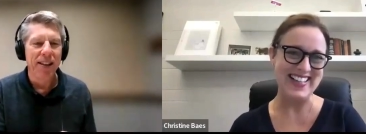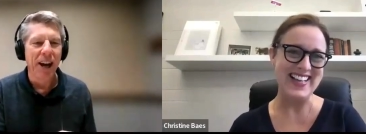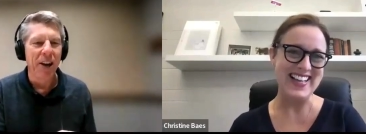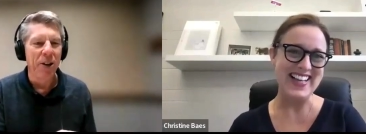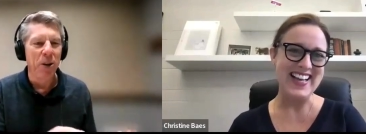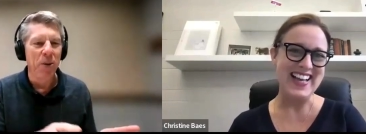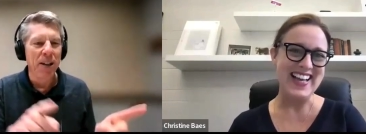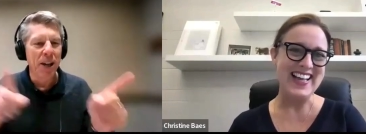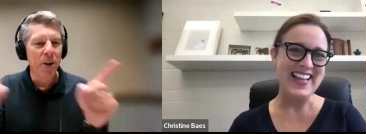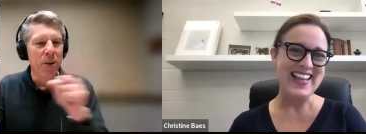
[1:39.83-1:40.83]
Speaker 1: us. Are you
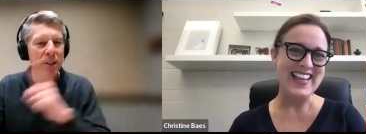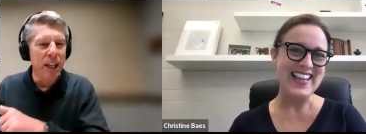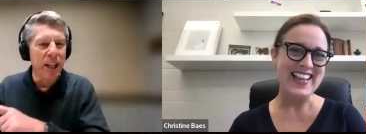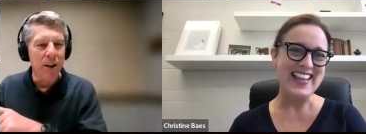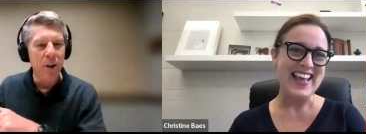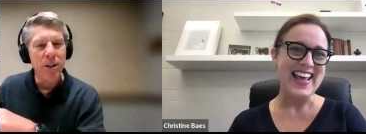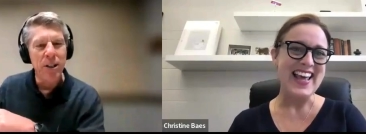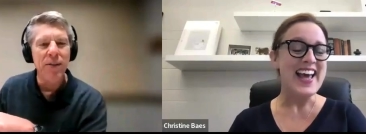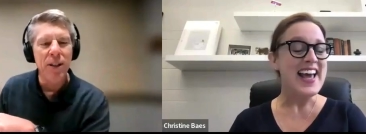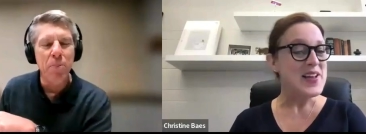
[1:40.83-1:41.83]
in there with Steve? Are you
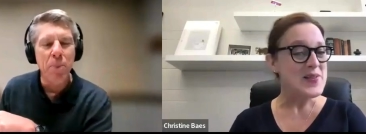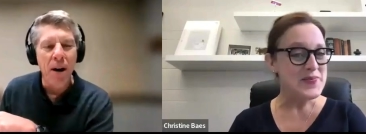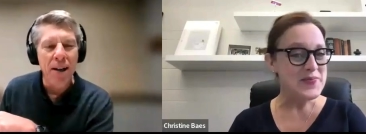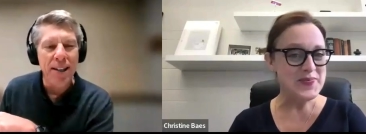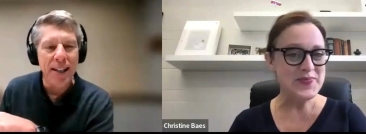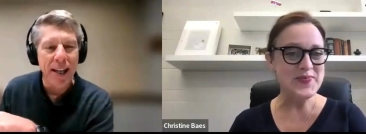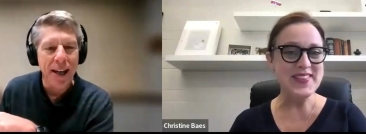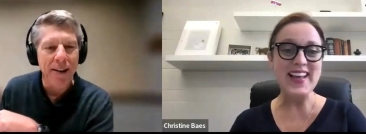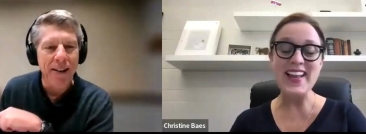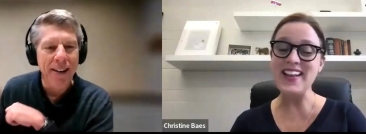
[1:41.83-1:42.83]
Stephen's boss
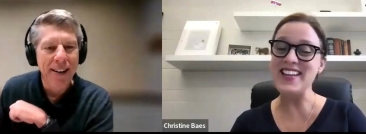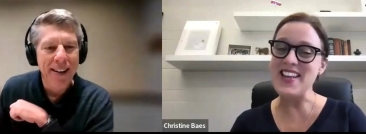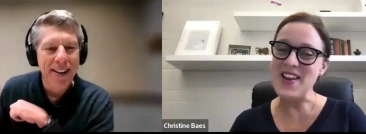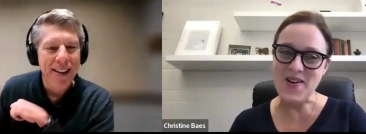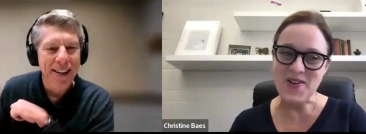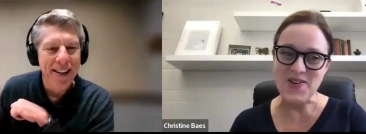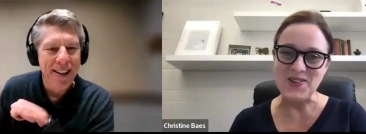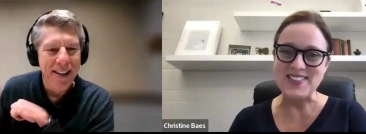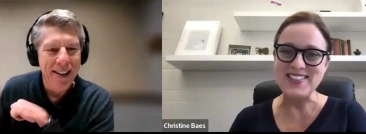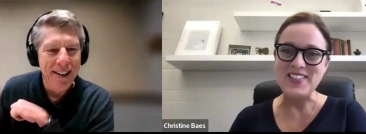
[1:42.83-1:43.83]
now?
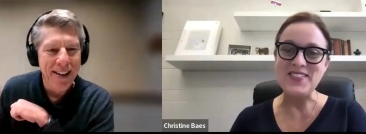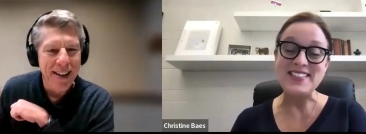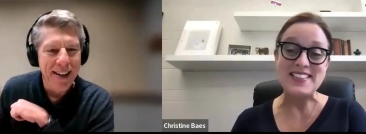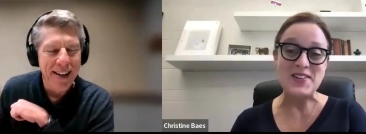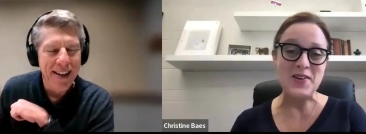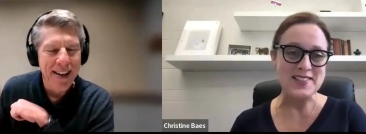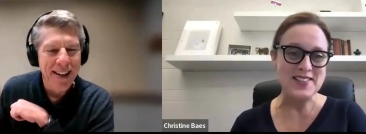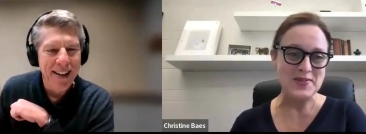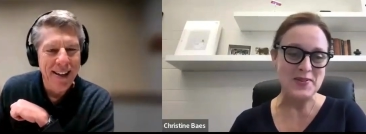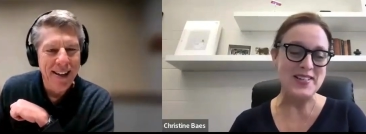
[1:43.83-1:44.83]
Speaker 2: No, Stephen is across
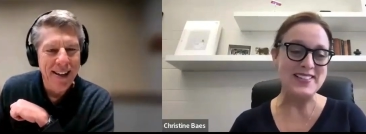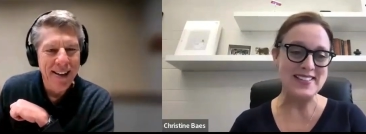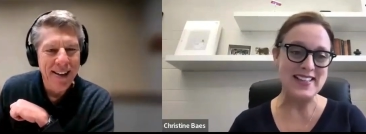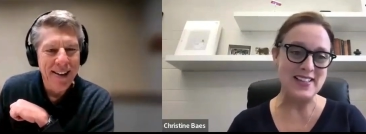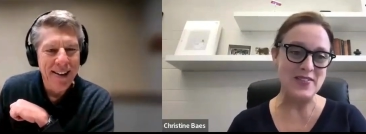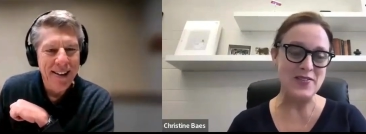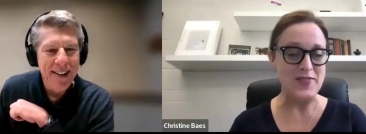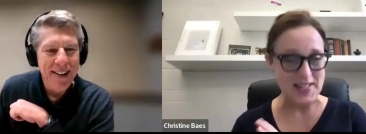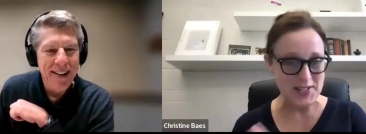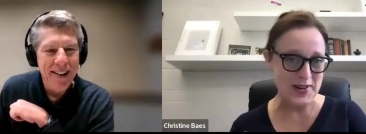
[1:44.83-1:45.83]
the road. He's in the
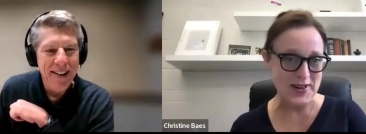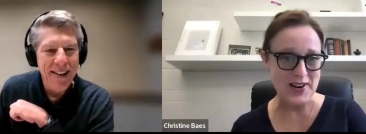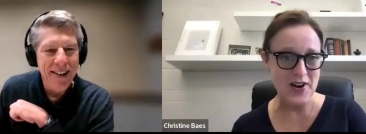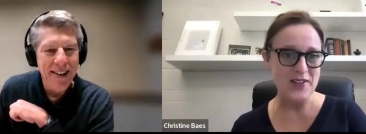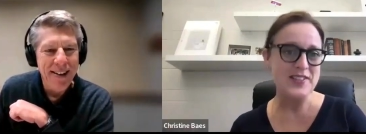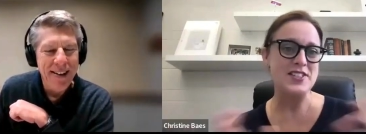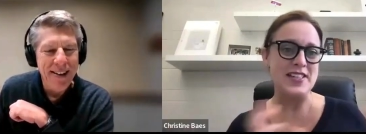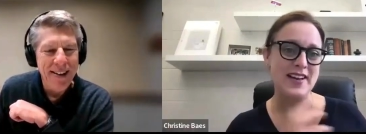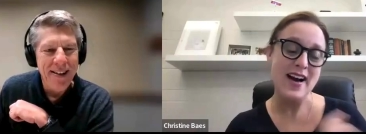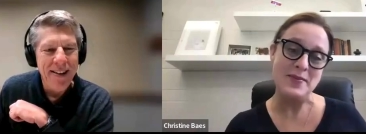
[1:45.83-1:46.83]
veterinary college,
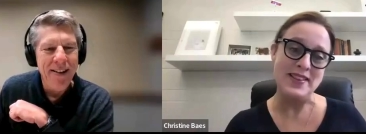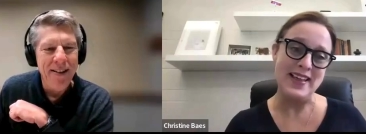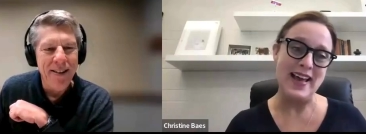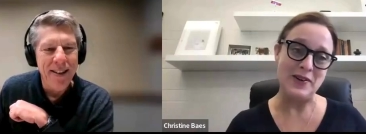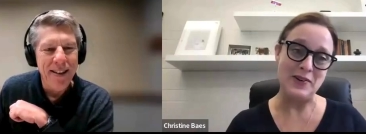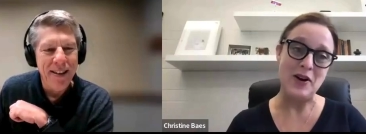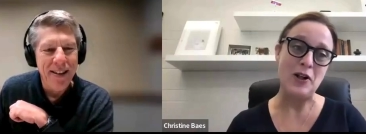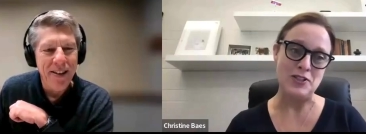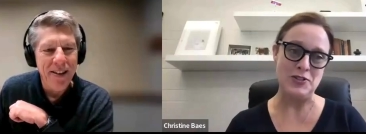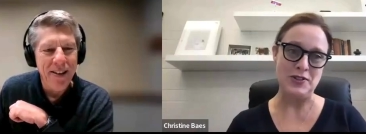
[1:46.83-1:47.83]
and I'm oh. in the oh.
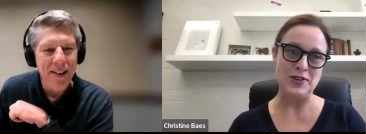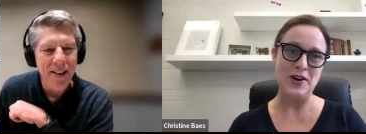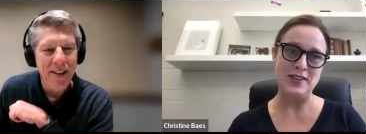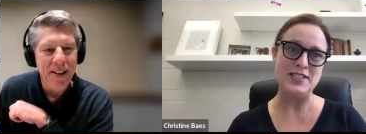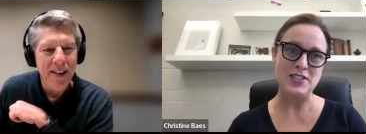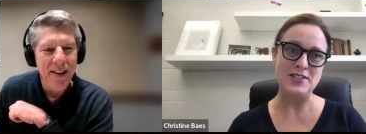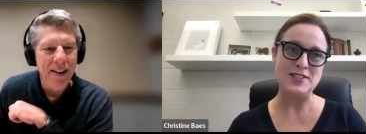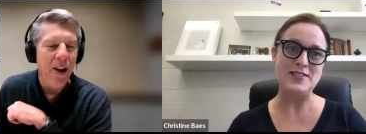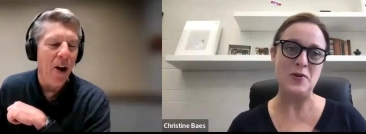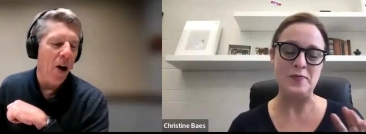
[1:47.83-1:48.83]
agricultural college.
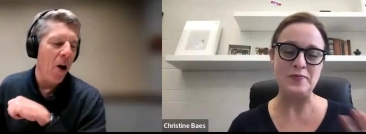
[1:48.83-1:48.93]
So